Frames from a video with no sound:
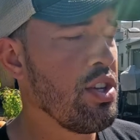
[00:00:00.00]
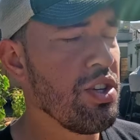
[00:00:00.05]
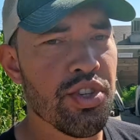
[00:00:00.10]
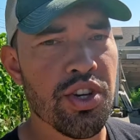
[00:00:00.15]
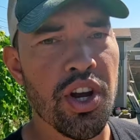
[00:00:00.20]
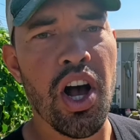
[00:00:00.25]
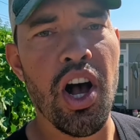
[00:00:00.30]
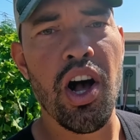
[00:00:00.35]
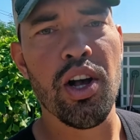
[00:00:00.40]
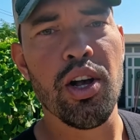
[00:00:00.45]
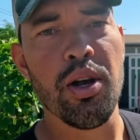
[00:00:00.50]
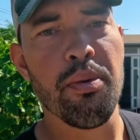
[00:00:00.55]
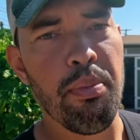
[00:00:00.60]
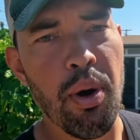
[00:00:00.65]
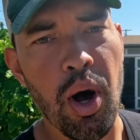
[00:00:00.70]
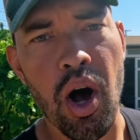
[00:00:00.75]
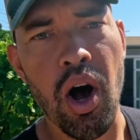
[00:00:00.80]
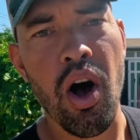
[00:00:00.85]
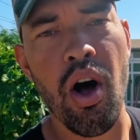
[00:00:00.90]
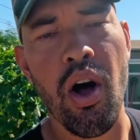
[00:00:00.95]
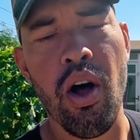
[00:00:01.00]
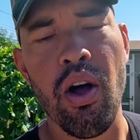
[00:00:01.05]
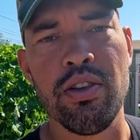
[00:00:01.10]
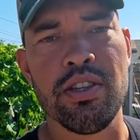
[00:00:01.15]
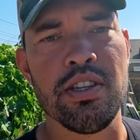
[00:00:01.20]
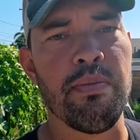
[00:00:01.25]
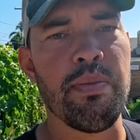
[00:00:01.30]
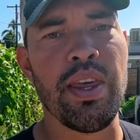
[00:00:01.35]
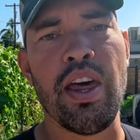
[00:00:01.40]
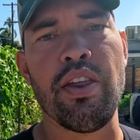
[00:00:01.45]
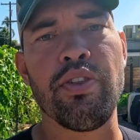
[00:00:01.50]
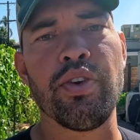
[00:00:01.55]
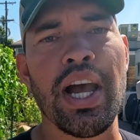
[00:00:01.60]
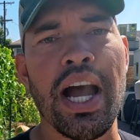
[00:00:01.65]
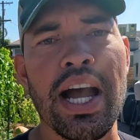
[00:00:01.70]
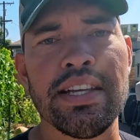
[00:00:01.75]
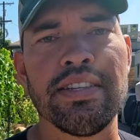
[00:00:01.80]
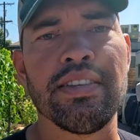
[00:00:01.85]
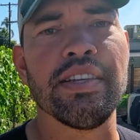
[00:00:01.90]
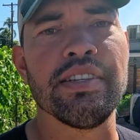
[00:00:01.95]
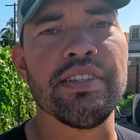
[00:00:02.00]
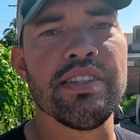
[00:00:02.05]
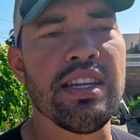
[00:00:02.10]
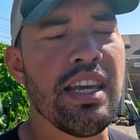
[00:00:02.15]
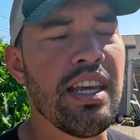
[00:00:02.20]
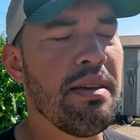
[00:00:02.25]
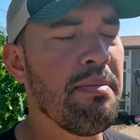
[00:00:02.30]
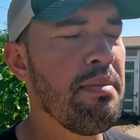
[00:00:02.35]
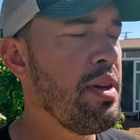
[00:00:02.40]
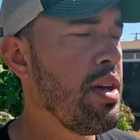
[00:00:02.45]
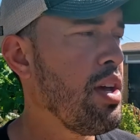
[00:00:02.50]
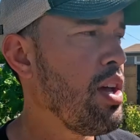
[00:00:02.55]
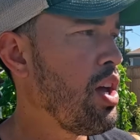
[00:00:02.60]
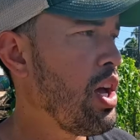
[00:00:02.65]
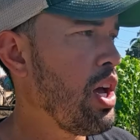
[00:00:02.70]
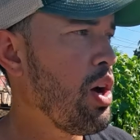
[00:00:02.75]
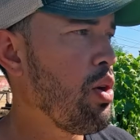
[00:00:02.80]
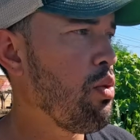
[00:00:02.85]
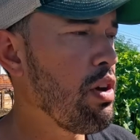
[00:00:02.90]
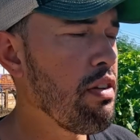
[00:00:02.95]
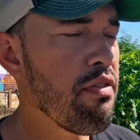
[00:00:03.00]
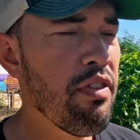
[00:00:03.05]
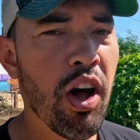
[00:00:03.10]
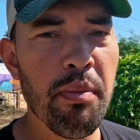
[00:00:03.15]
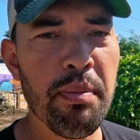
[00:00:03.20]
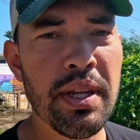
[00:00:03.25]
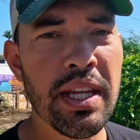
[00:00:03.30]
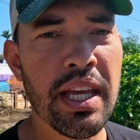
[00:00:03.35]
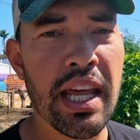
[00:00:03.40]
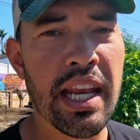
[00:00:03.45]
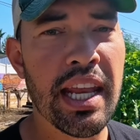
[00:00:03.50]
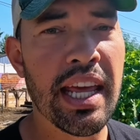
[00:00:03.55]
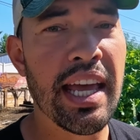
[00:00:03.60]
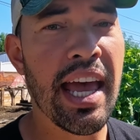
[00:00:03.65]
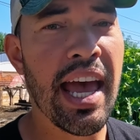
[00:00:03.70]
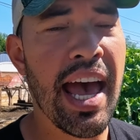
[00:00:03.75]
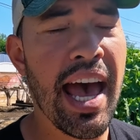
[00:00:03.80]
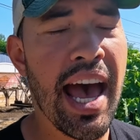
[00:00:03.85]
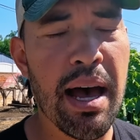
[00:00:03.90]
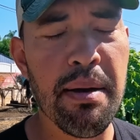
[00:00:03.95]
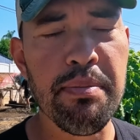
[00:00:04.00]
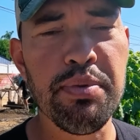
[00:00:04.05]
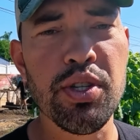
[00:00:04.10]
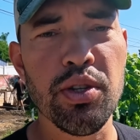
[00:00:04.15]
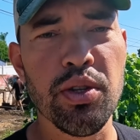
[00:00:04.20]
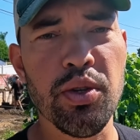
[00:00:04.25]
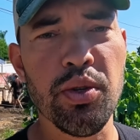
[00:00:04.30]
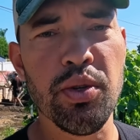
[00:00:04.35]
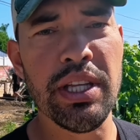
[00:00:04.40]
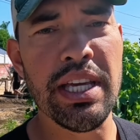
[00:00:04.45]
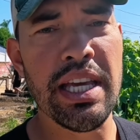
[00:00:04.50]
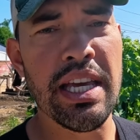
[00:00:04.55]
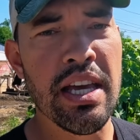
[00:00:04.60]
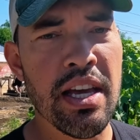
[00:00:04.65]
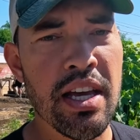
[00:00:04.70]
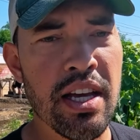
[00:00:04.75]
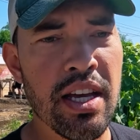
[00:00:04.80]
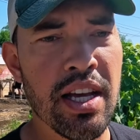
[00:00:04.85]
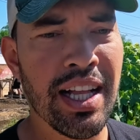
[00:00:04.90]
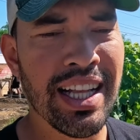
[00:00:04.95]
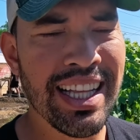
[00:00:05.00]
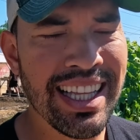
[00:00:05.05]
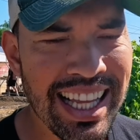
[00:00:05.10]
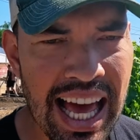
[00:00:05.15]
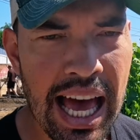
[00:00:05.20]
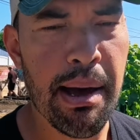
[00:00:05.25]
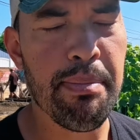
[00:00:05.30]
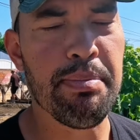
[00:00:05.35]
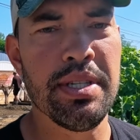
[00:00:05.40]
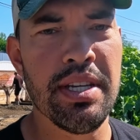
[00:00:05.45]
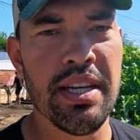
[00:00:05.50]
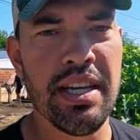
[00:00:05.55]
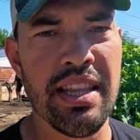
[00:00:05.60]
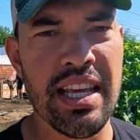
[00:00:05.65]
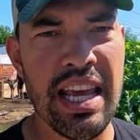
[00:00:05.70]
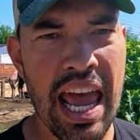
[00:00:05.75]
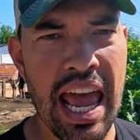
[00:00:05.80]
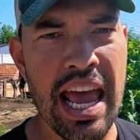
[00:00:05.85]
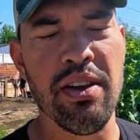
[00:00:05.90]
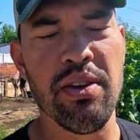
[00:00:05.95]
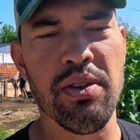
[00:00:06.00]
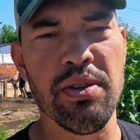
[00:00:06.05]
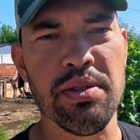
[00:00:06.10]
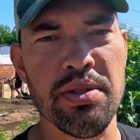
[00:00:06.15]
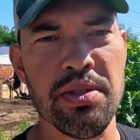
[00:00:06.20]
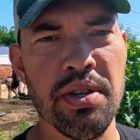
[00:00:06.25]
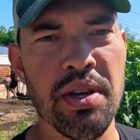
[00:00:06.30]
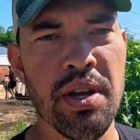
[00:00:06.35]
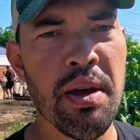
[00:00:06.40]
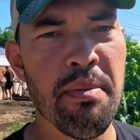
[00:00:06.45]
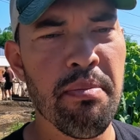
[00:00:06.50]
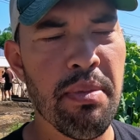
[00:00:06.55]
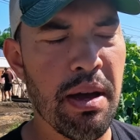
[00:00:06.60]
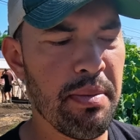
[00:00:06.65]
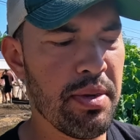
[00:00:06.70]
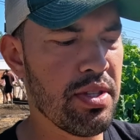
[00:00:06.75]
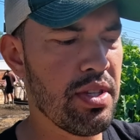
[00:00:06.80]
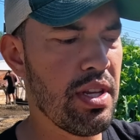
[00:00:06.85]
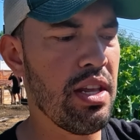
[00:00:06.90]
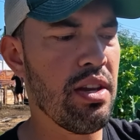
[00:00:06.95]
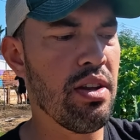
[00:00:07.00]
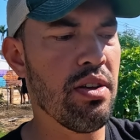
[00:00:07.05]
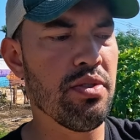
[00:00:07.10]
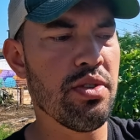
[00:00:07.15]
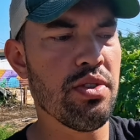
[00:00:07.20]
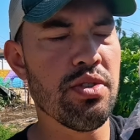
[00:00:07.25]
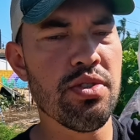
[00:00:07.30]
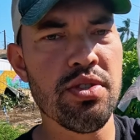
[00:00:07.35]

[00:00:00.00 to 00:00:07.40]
Jacques, Paul, some of the other guys on the team, we've all been getting absolutely clapped in the ankles by mosquitoes.